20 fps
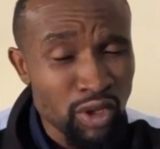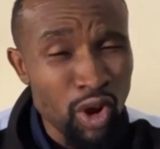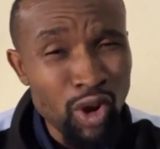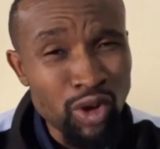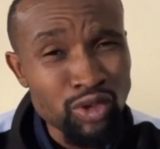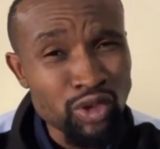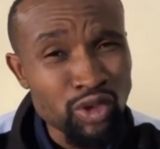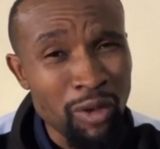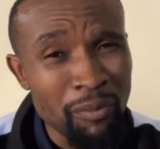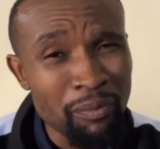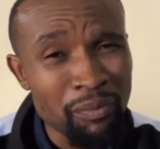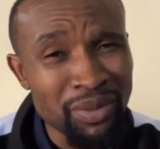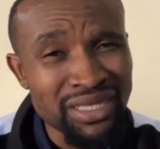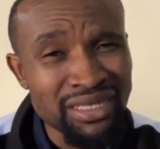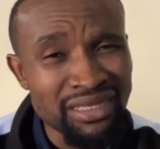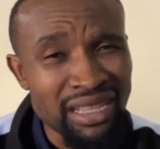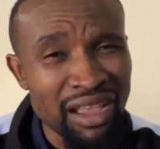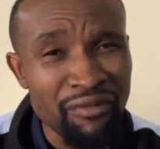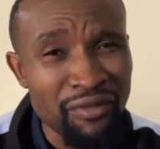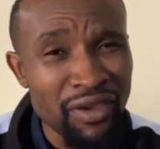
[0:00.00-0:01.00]
is also
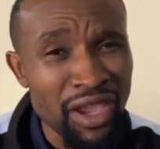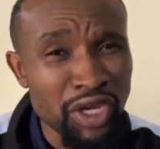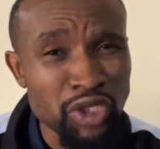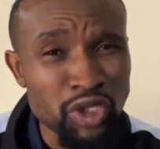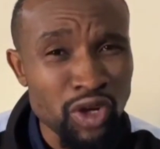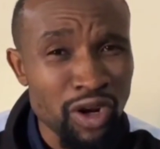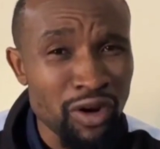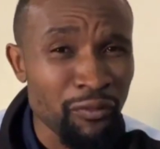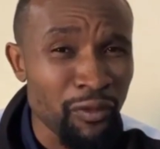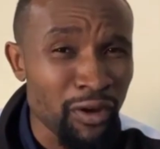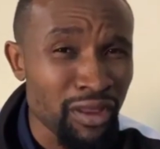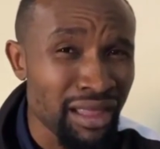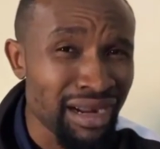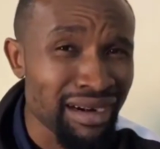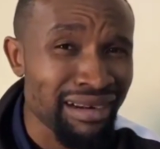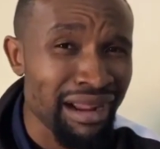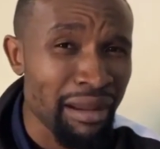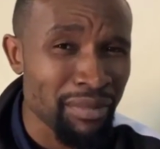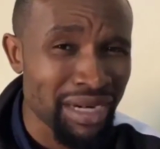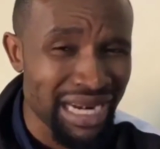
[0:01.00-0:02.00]
preservation for
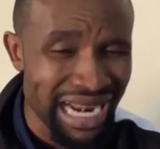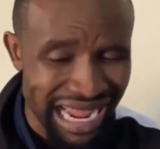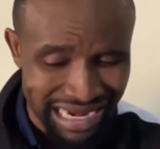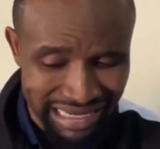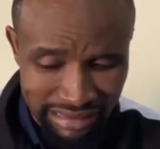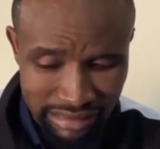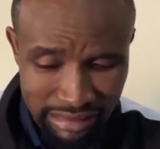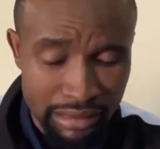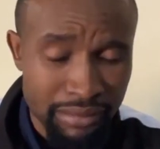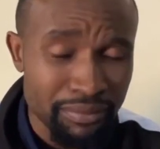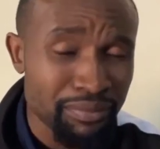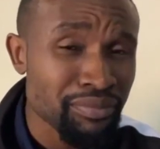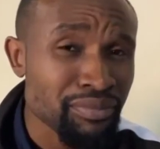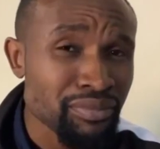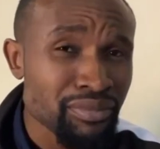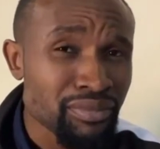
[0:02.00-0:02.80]
the remnant.